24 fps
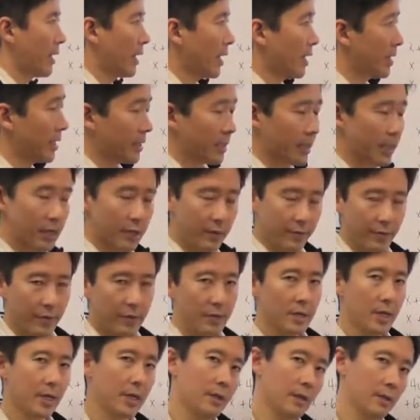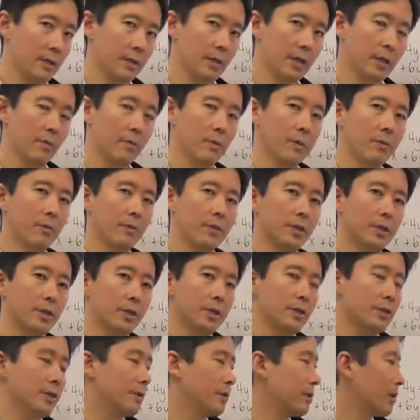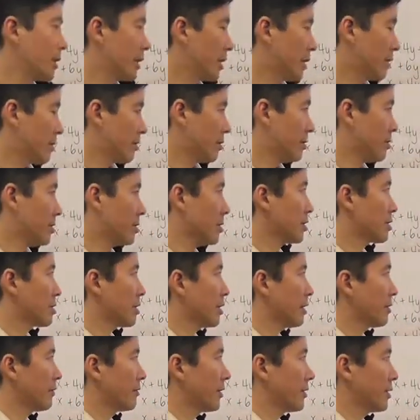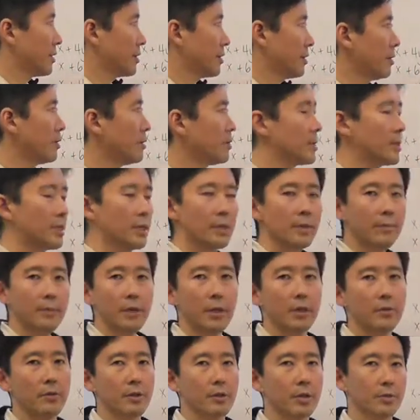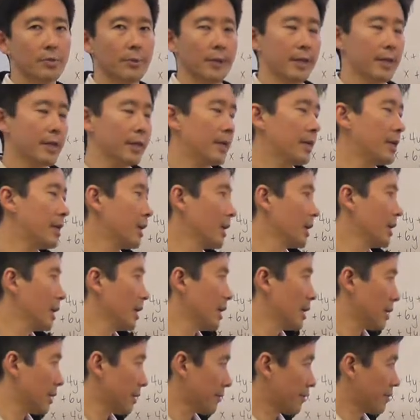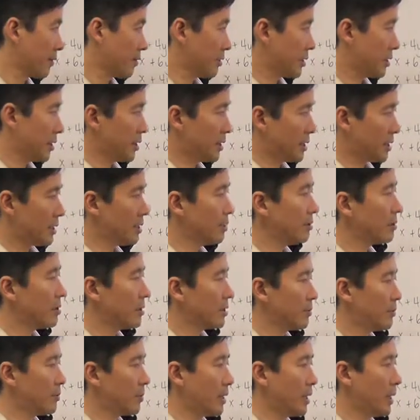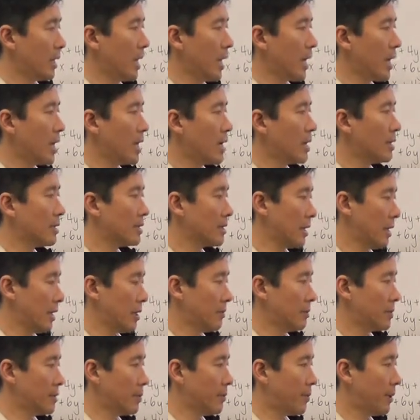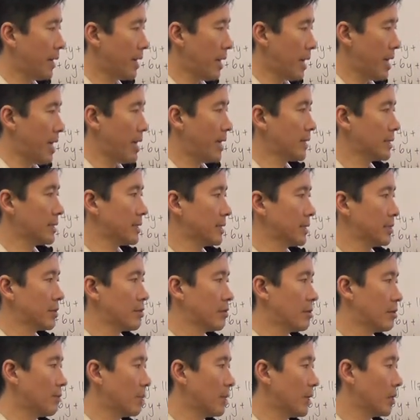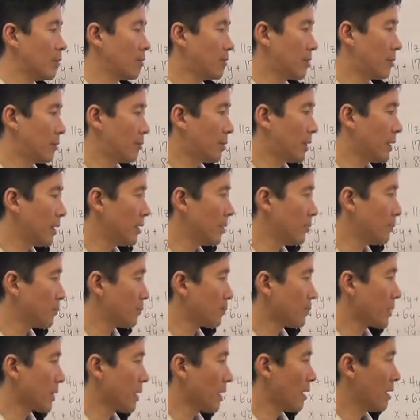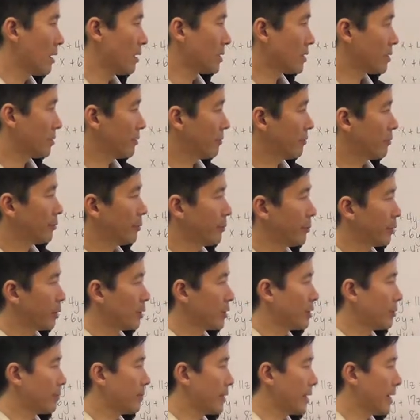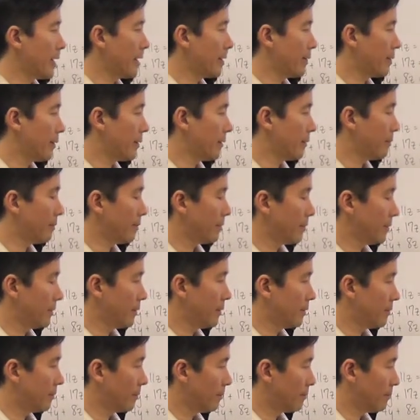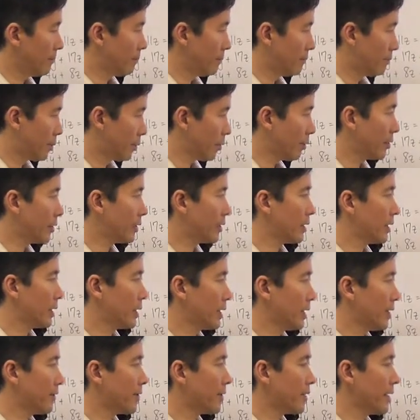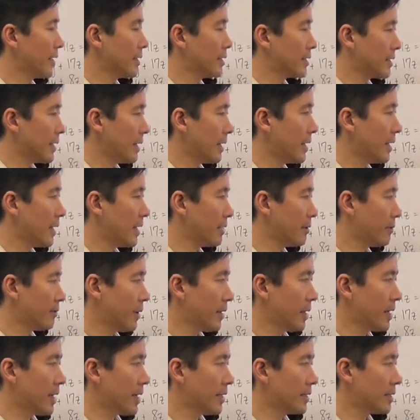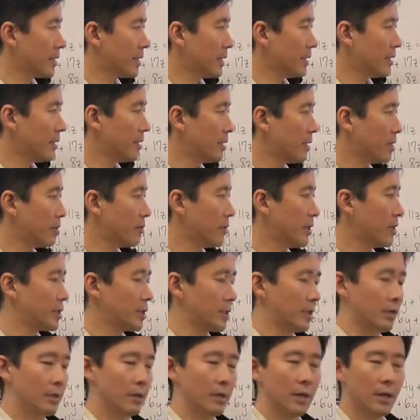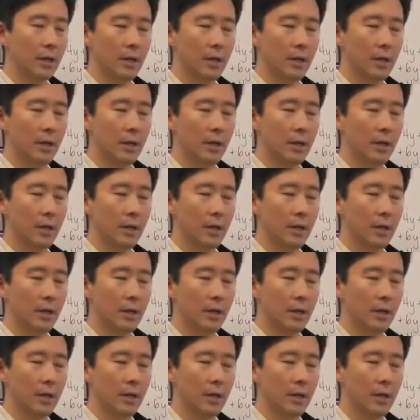And again, if you take a look at what we do in order to solve this using the matrix method, of course, it's still going to be a times by x is going to be equal to b. So if we multiply both the left-hand side and the right-hand side of the equation